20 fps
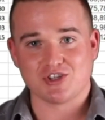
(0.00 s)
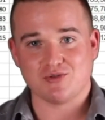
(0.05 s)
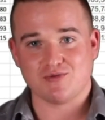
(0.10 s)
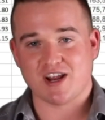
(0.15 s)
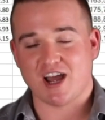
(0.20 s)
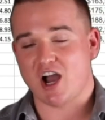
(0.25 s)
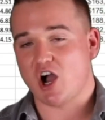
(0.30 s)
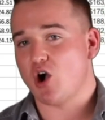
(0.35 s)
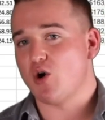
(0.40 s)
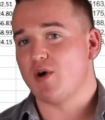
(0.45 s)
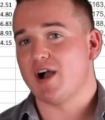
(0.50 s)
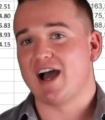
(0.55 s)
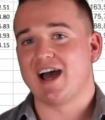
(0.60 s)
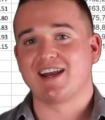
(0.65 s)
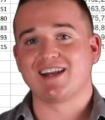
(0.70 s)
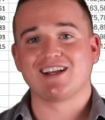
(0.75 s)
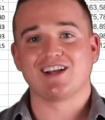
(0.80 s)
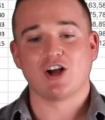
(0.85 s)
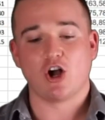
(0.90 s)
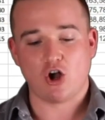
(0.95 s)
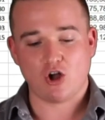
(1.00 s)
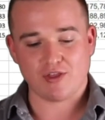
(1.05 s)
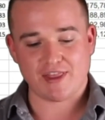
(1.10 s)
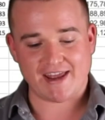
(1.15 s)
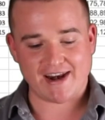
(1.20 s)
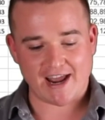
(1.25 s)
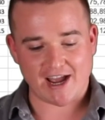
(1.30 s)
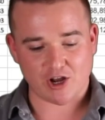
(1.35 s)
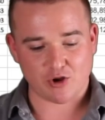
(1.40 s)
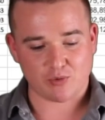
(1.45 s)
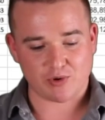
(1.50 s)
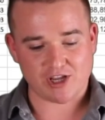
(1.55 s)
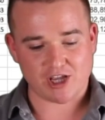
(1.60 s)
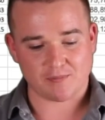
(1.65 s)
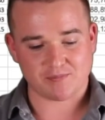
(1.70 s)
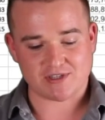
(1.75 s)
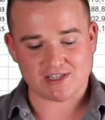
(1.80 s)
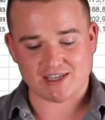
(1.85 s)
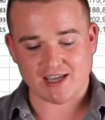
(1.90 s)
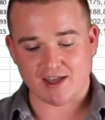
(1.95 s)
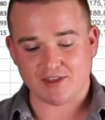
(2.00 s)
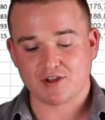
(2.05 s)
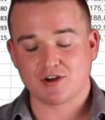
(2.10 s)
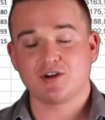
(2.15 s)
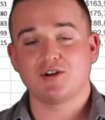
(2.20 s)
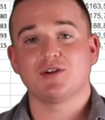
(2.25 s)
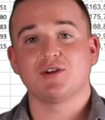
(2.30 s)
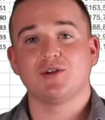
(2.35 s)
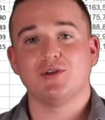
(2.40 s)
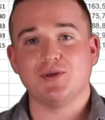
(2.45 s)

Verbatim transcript: You now adding all that equity up together,